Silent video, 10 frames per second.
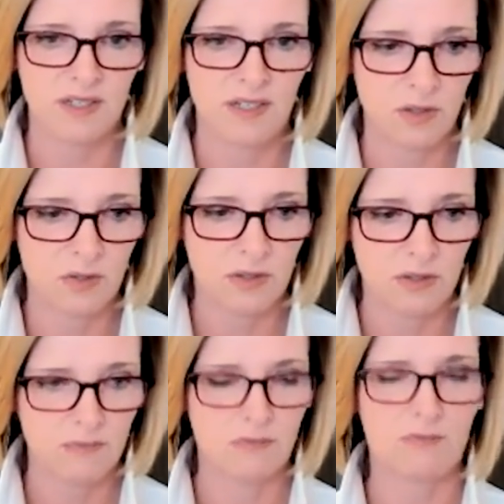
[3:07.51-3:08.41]
you know,
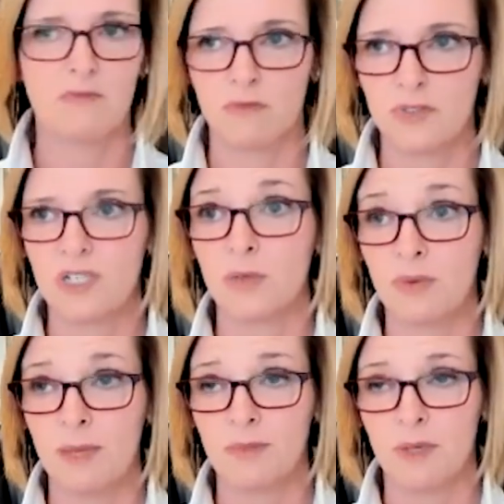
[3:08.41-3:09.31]
really
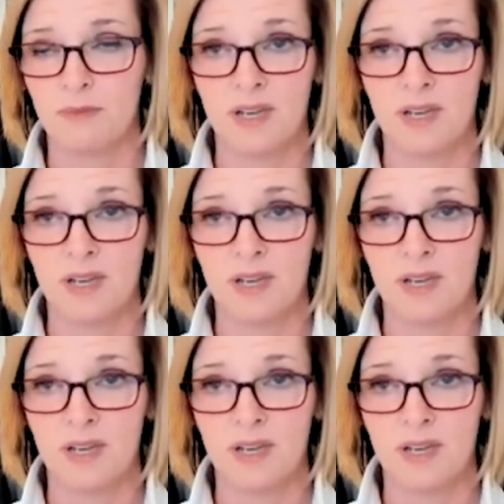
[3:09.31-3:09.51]
ramped up.